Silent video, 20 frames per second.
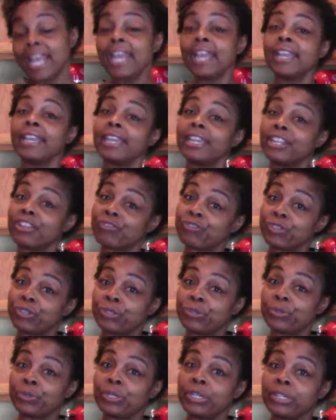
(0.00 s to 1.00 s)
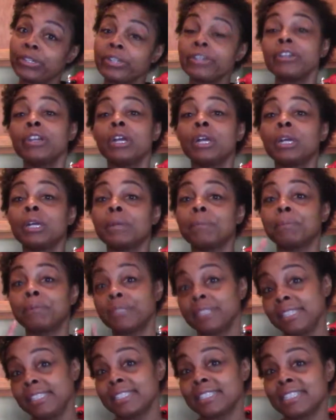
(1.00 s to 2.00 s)
And if you're new here,
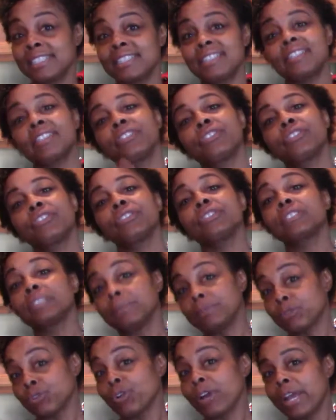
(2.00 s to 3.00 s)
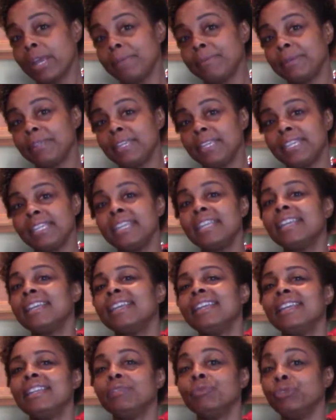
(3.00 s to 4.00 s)
please consider subscribing,
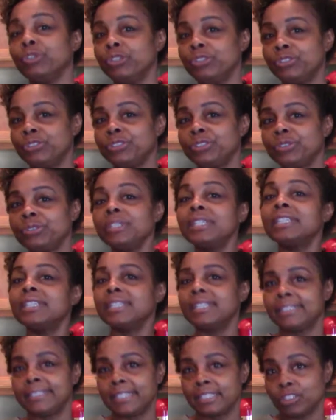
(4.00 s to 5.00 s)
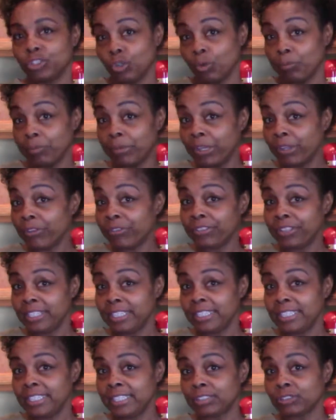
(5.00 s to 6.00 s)
and when you do, hit that little bell
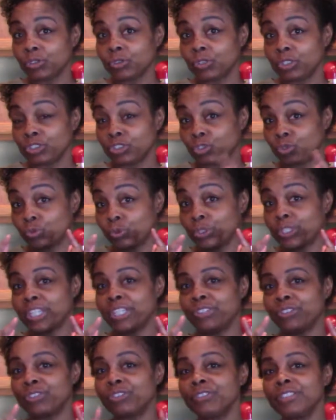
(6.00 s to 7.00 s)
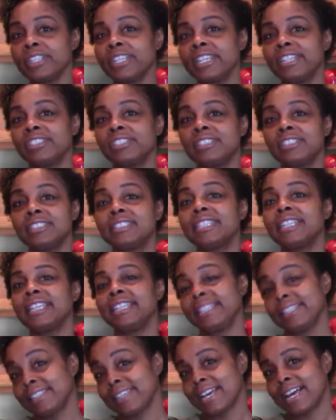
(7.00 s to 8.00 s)
thingy so that you will get notifications
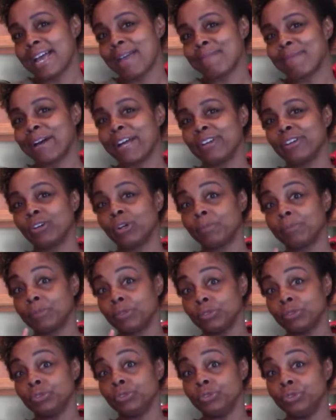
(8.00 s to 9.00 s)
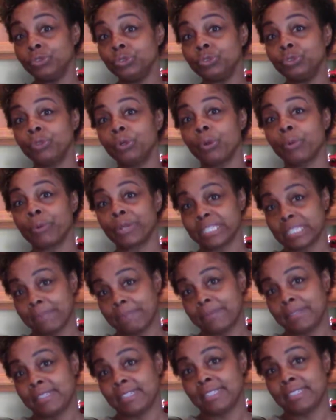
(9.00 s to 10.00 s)
anytime I upload new
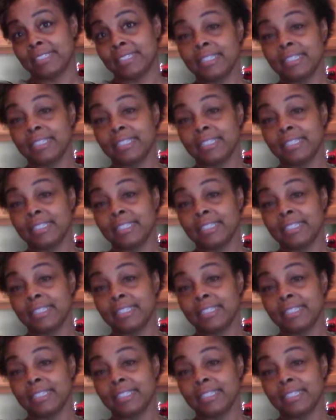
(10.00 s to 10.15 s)
recipes.